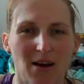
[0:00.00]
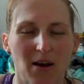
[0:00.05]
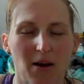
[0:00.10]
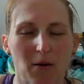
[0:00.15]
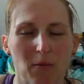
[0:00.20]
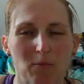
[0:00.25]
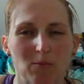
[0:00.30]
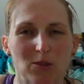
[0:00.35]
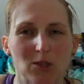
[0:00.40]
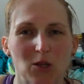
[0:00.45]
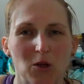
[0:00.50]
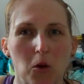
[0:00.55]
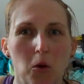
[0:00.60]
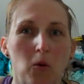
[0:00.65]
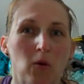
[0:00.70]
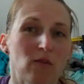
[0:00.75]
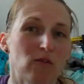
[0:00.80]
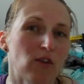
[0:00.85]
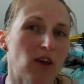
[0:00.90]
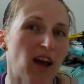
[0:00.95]
Um,
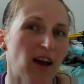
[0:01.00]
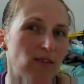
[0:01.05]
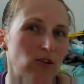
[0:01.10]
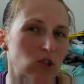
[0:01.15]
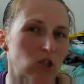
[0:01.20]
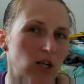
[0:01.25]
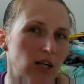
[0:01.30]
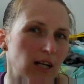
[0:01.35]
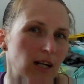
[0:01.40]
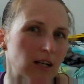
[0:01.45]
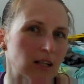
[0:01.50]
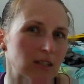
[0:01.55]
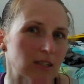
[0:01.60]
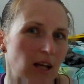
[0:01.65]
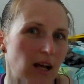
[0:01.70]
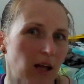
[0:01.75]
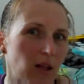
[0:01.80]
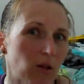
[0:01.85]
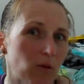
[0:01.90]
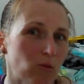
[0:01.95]
so if you haven't tried out
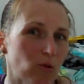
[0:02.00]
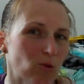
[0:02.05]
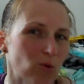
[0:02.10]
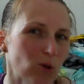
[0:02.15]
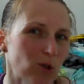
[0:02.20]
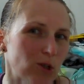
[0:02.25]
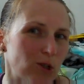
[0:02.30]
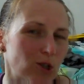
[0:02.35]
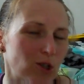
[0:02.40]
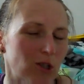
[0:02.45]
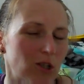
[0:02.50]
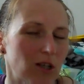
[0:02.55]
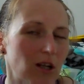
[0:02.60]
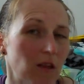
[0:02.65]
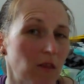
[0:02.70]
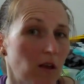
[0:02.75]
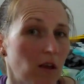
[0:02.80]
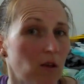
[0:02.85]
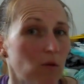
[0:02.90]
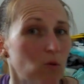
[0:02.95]
Asylum, you really should.
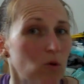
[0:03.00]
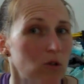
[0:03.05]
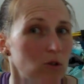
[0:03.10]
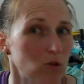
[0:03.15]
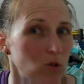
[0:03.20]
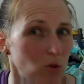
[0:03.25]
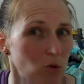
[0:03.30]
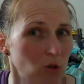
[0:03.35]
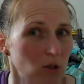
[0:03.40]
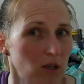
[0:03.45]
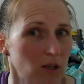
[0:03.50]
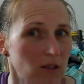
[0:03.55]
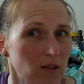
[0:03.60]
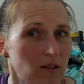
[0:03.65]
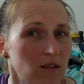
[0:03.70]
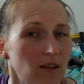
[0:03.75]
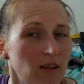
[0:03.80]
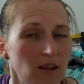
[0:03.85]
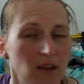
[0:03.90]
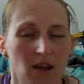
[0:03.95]
I think you would enjoy it.